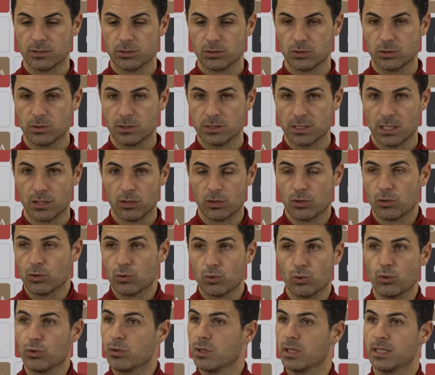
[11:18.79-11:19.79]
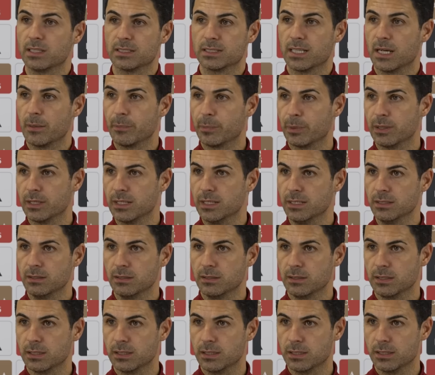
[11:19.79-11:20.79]
So it's a lot of good things
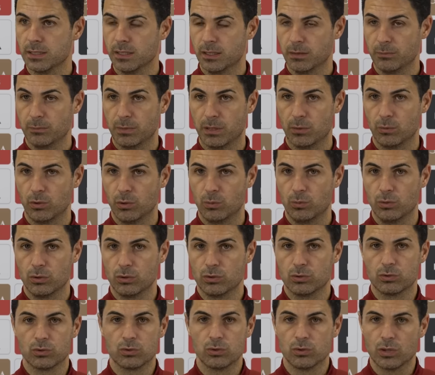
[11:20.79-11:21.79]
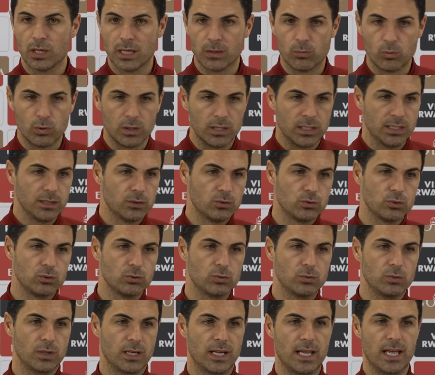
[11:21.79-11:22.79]
happening, uh, but we want and we need
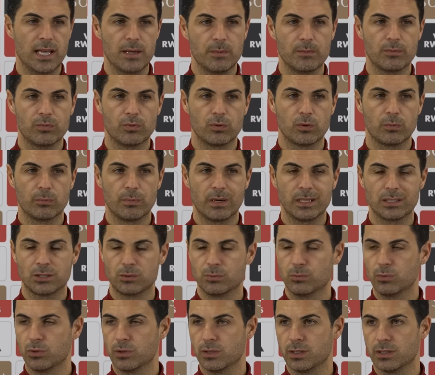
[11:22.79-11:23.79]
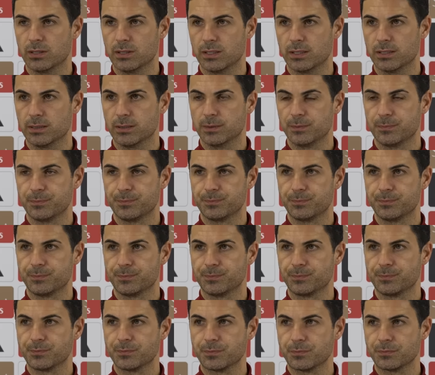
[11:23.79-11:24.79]
to aim for much more than that.
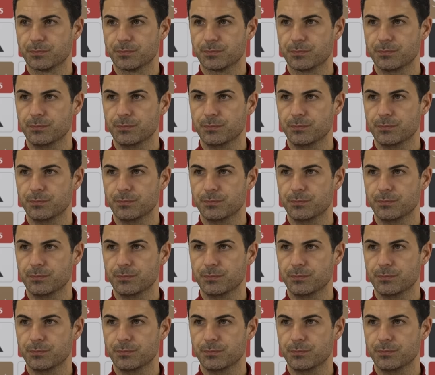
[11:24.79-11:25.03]
And